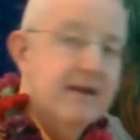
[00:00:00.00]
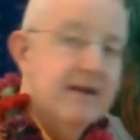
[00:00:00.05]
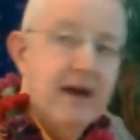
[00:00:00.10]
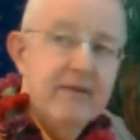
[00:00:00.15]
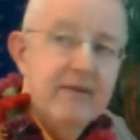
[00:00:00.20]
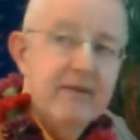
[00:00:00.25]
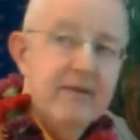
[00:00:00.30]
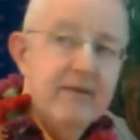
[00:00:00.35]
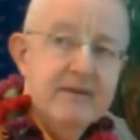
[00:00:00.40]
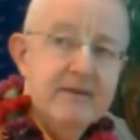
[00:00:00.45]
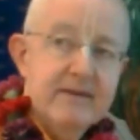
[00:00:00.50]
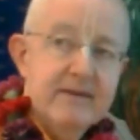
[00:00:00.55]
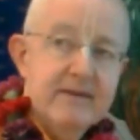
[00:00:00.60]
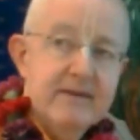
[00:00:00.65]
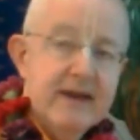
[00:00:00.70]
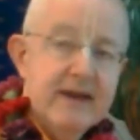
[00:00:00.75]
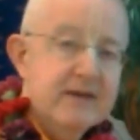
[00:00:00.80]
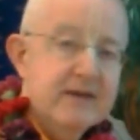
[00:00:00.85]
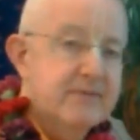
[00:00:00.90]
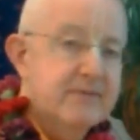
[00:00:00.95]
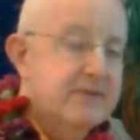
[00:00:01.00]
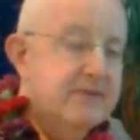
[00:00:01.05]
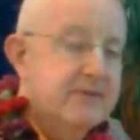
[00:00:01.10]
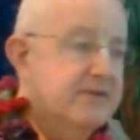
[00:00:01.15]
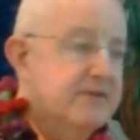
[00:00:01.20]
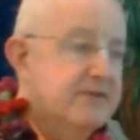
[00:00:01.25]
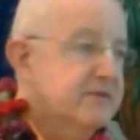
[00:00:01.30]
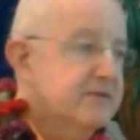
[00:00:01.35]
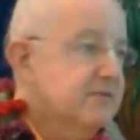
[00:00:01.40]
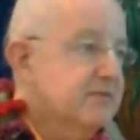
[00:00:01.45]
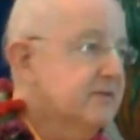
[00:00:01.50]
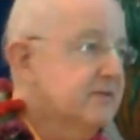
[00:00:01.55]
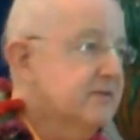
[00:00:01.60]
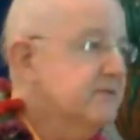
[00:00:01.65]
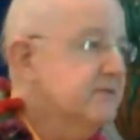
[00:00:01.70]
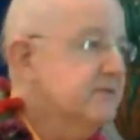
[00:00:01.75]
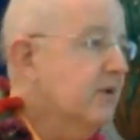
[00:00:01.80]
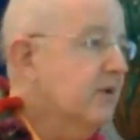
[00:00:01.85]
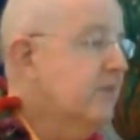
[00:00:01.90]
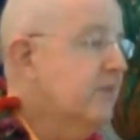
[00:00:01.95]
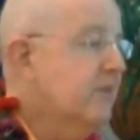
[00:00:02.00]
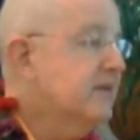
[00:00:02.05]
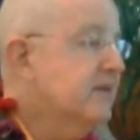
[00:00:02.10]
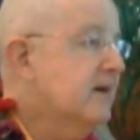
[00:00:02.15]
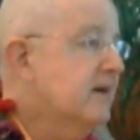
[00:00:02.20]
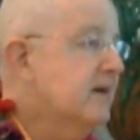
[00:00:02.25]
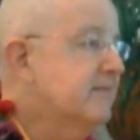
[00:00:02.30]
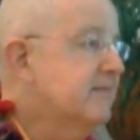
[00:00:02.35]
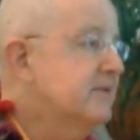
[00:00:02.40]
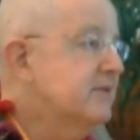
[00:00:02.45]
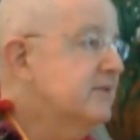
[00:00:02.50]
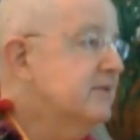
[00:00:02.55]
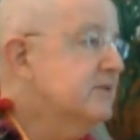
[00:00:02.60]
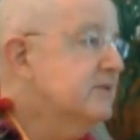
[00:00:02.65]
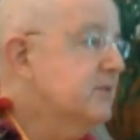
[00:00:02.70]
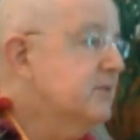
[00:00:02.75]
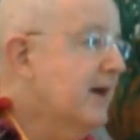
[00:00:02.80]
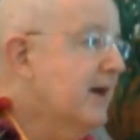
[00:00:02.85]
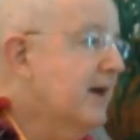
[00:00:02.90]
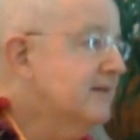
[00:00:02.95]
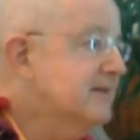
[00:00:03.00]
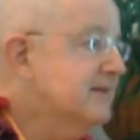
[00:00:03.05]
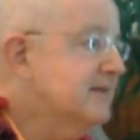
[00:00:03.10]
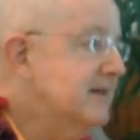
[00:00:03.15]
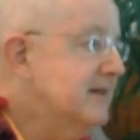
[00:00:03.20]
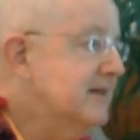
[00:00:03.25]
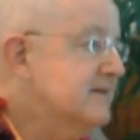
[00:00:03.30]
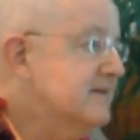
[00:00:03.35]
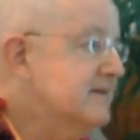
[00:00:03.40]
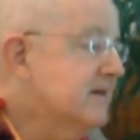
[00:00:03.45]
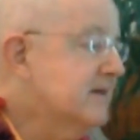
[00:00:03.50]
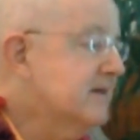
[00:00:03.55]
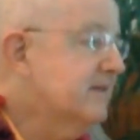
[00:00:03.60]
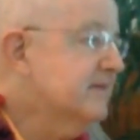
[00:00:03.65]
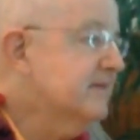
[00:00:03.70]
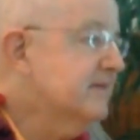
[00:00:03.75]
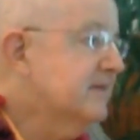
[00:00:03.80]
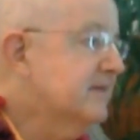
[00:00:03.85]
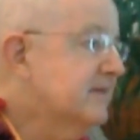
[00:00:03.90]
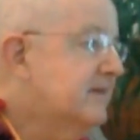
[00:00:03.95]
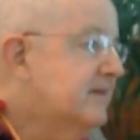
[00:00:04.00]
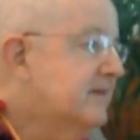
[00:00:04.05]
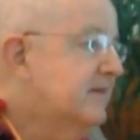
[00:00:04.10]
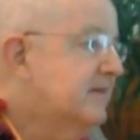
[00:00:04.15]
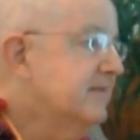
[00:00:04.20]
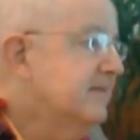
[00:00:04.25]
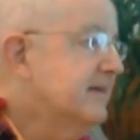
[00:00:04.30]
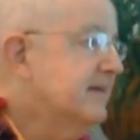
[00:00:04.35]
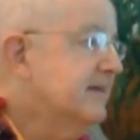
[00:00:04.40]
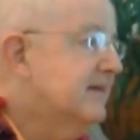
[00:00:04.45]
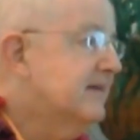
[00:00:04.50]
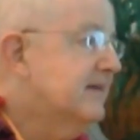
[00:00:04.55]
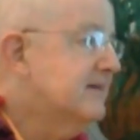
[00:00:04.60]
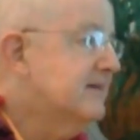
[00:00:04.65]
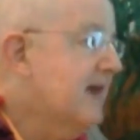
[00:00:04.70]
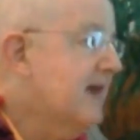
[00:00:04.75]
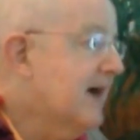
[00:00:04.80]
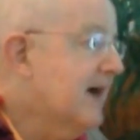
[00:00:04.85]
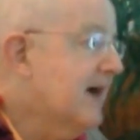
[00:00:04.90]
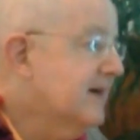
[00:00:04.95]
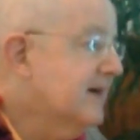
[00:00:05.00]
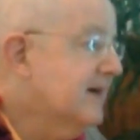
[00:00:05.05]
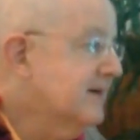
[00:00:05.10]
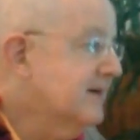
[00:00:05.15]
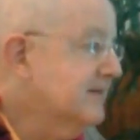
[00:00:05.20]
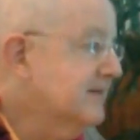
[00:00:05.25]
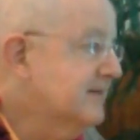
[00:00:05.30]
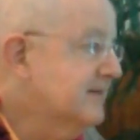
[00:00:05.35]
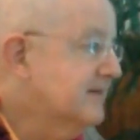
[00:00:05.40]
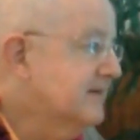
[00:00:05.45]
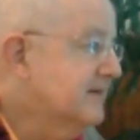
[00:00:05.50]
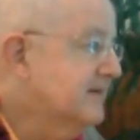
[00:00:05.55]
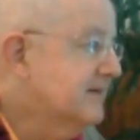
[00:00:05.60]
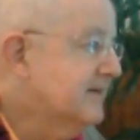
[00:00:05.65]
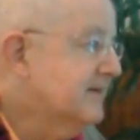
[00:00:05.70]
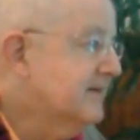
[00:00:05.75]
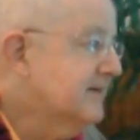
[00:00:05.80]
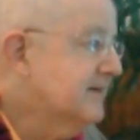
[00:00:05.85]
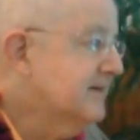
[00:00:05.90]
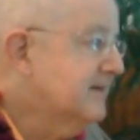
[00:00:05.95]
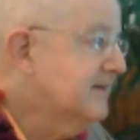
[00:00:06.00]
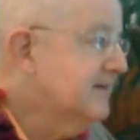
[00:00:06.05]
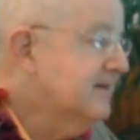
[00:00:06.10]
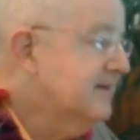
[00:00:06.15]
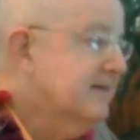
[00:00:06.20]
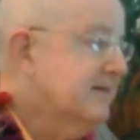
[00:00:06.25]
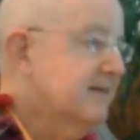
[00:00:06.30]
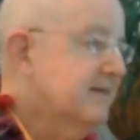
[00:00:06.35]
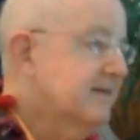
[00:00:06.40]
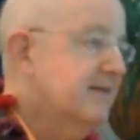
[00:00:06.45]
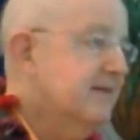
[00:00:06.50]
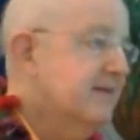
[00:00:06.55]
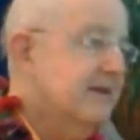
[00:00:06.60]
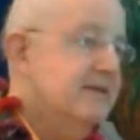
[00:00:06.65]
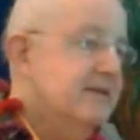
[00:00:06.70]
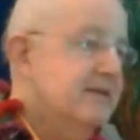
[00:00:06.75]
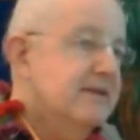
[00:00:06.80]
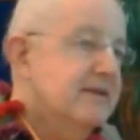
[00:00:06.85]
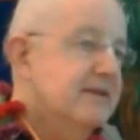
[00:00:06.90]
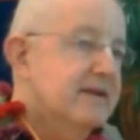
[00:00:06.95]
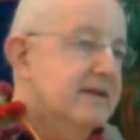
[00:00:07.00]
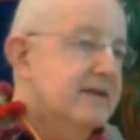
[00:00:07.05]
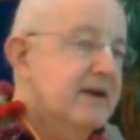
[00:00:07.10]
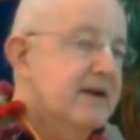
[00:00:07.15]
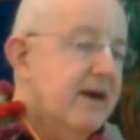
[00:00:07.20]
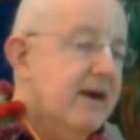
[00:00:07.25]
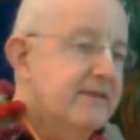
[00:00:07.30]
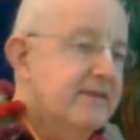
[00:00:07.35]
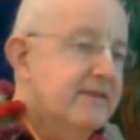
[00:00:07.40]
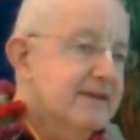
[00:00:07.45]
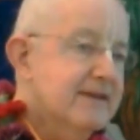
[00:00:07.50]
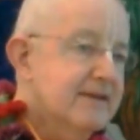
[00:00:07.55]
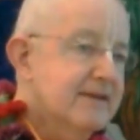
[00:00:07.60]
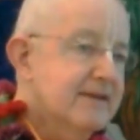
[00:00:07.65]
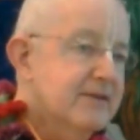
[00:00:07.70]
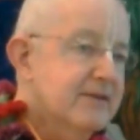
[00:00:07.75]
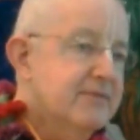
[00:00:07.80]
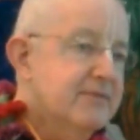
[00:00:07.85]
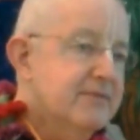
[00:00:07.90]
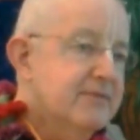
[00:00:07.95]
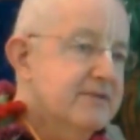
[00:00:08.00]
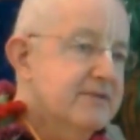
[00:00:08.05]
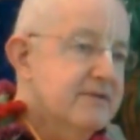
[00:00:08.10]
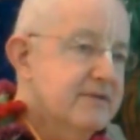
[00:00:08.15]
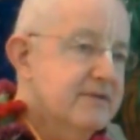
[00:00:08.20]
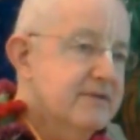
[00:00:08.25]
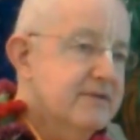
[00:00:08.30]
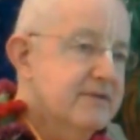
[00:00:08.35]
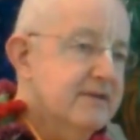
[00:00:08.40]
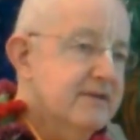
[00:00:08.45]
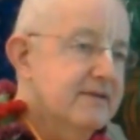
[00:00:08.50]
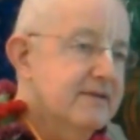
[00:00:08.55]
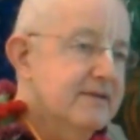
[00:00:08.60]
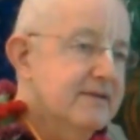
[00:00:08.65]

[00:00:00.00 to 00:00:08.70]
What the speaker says: Everyone takes birth in this world overcome by the dualities of Raga, they covet the position